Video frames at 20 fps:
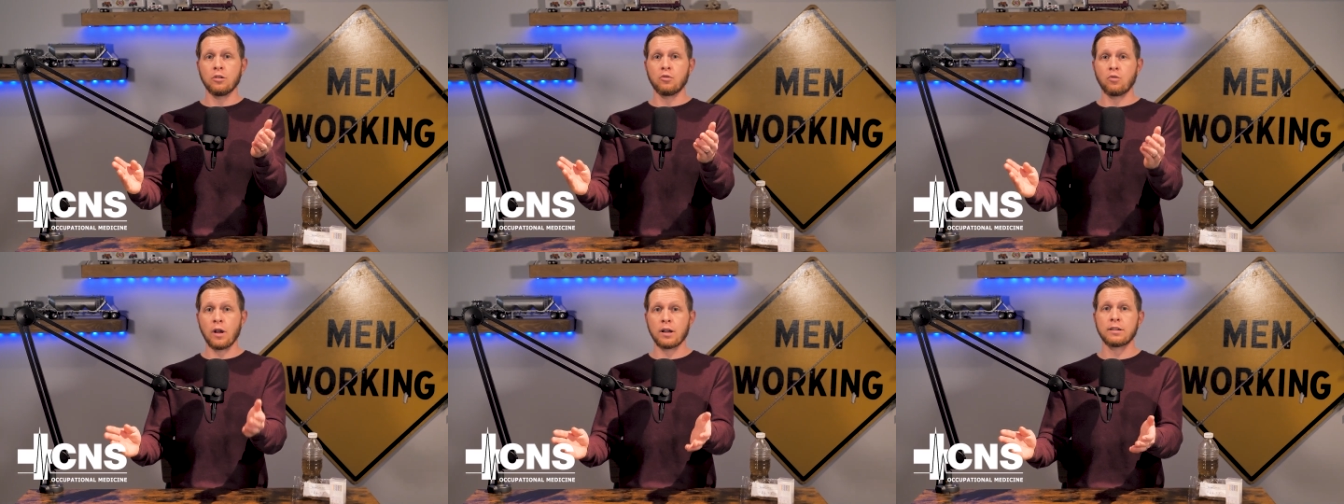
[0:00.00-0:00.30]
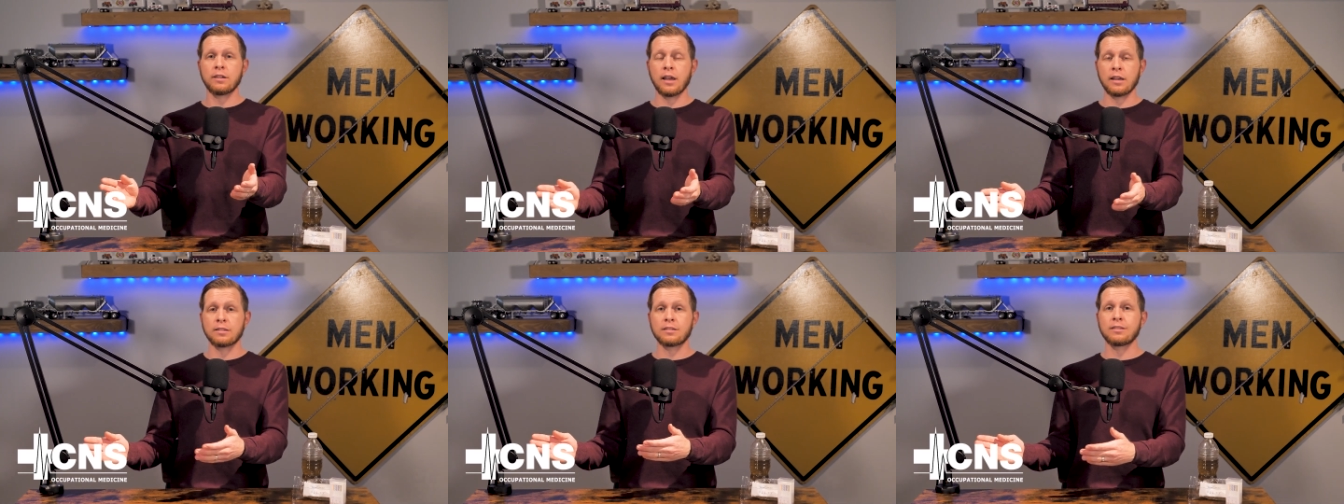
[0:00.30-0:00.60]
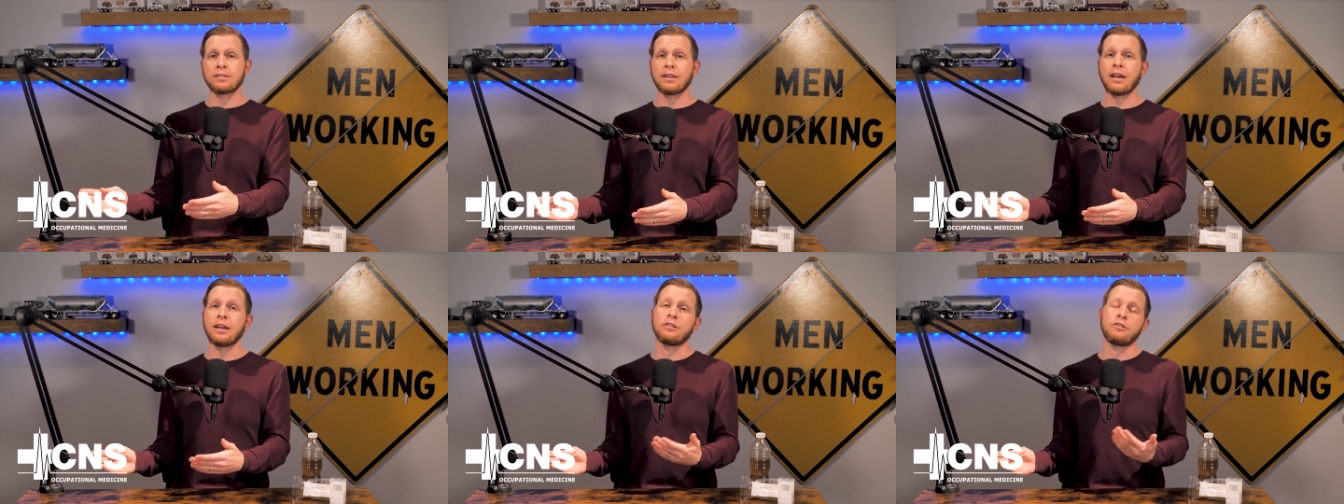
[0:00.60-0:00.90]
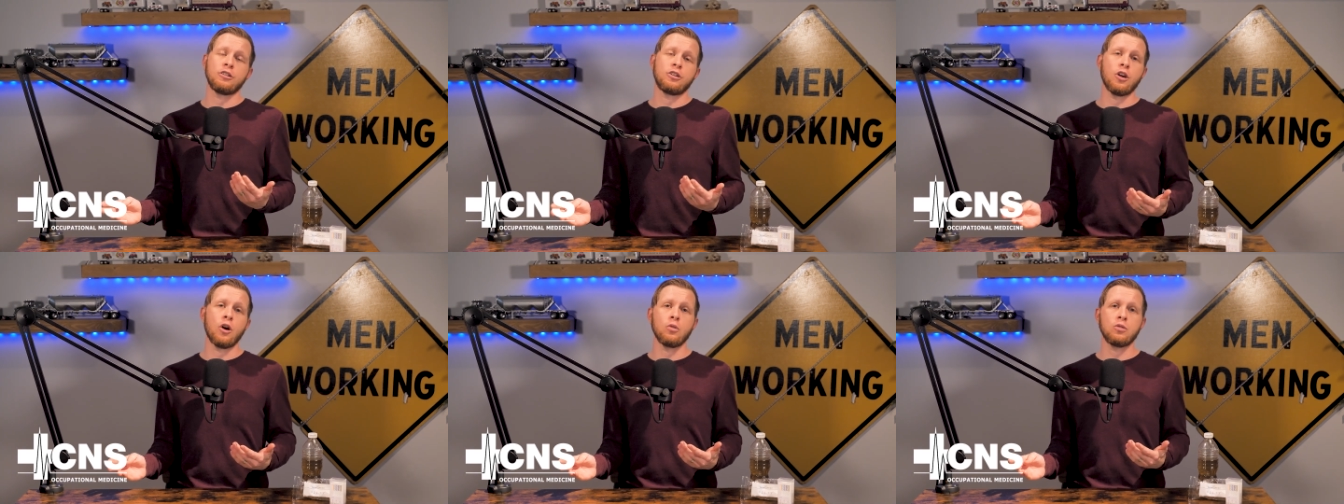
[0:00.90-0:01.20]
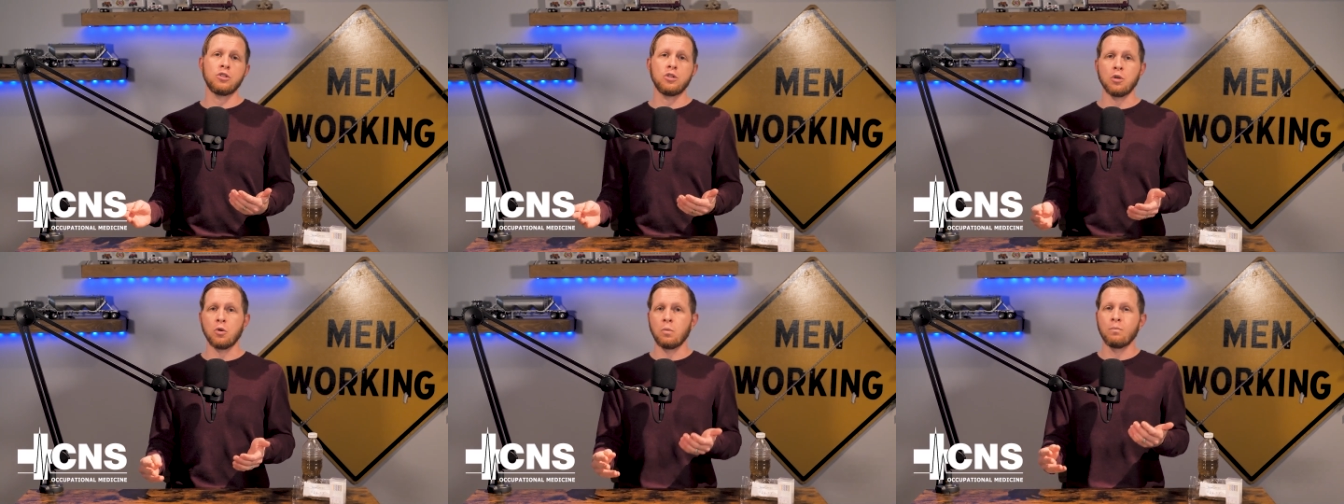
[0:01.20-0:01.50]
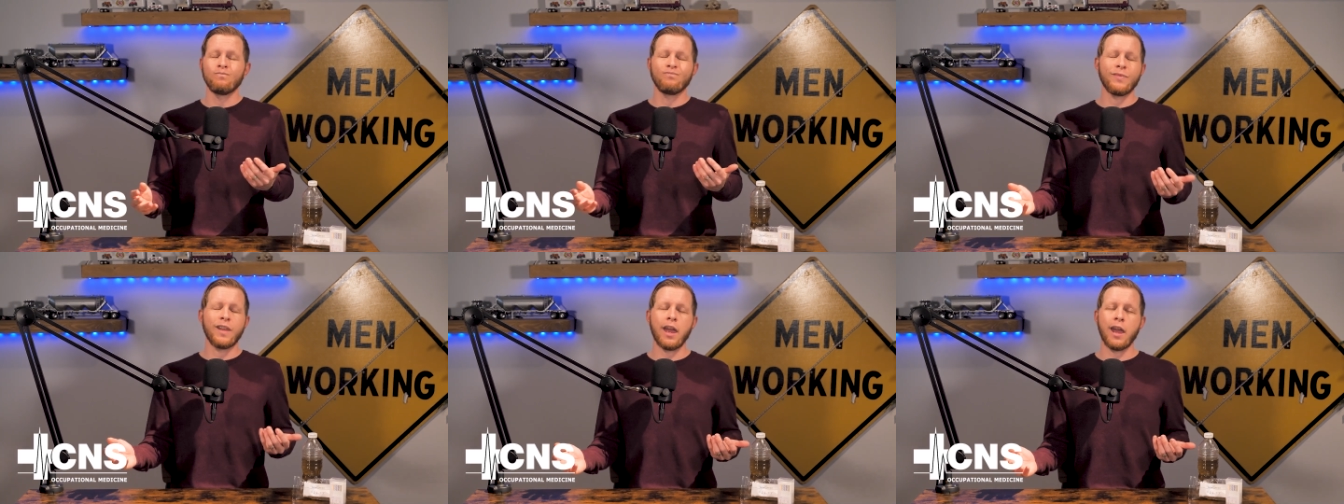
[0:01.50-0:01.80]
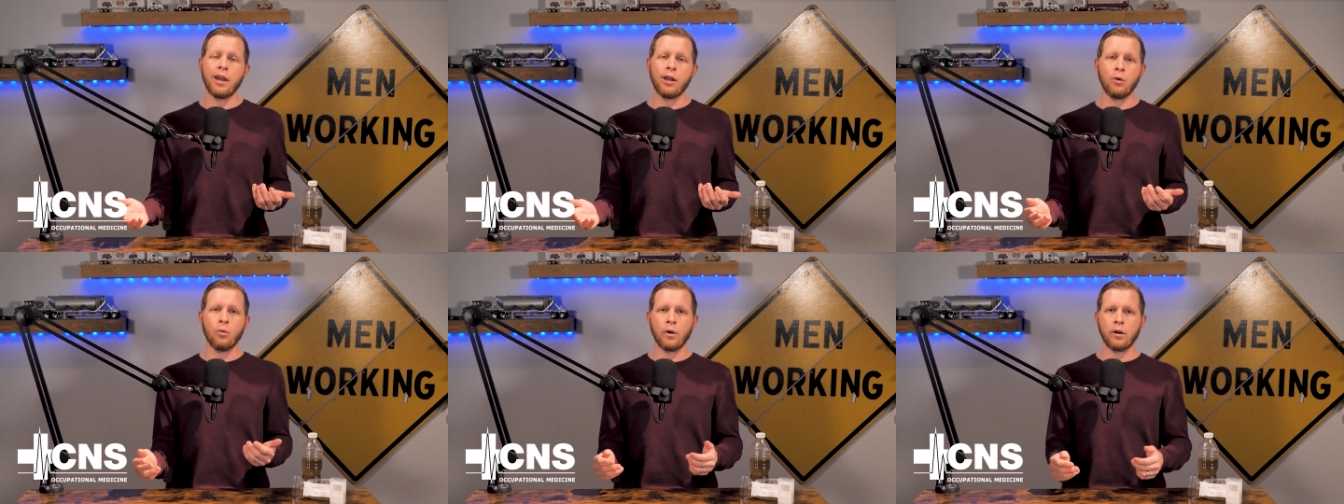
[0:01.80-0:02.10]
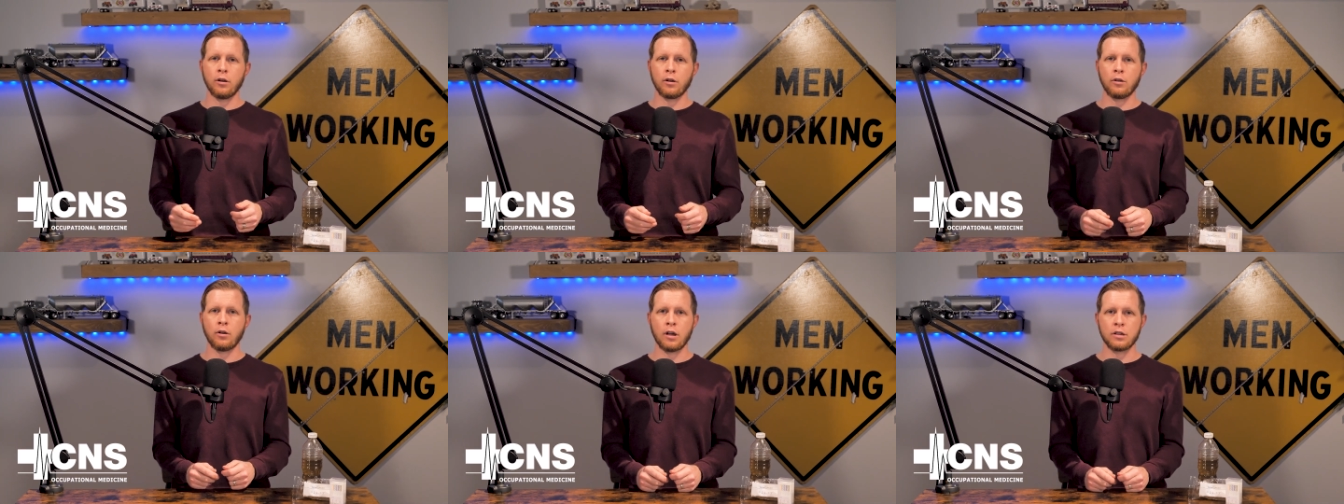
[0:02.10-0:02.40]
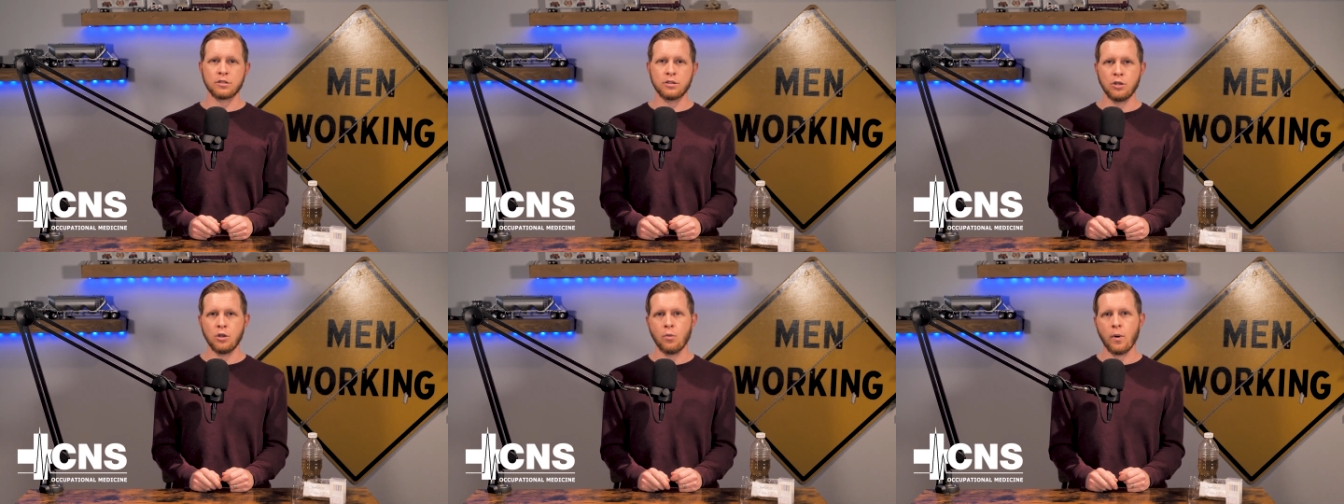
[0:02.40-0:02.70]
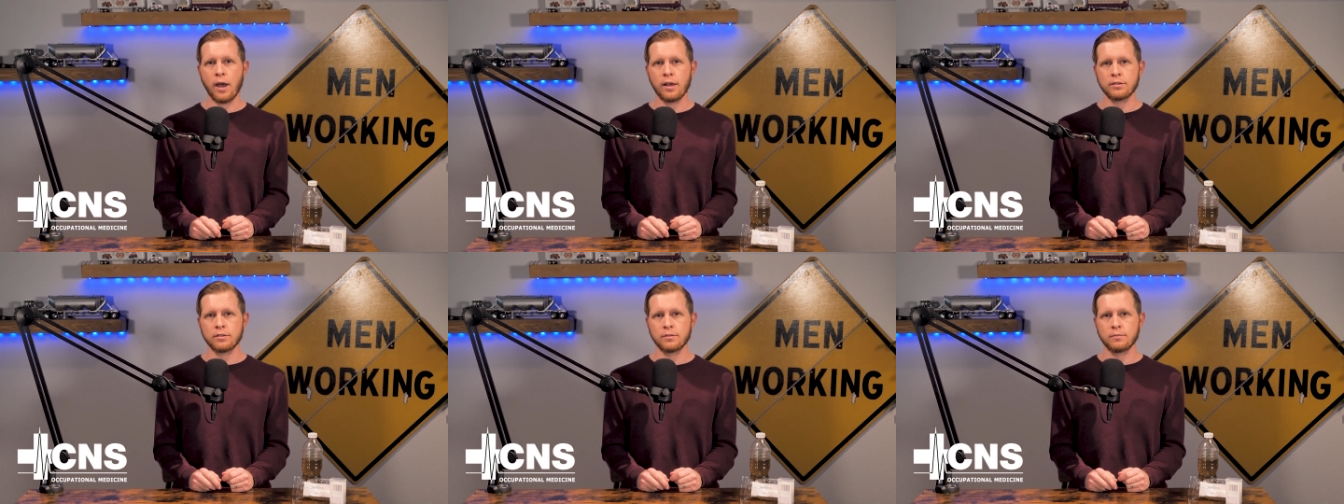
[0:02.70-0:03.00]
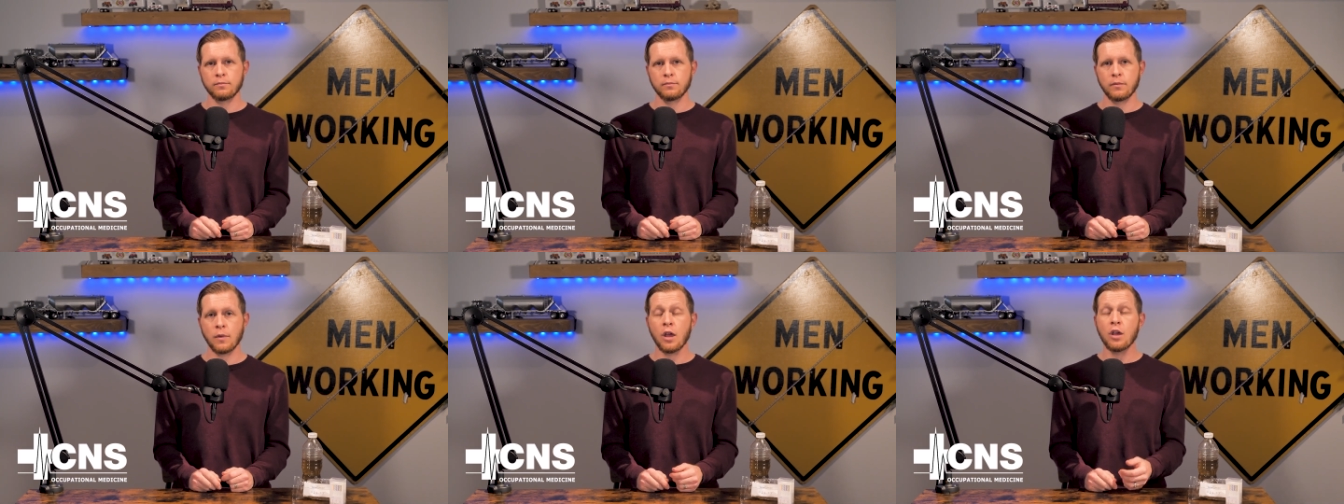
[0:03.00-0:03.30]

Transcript: drug test site to go to anywhere across the U.S.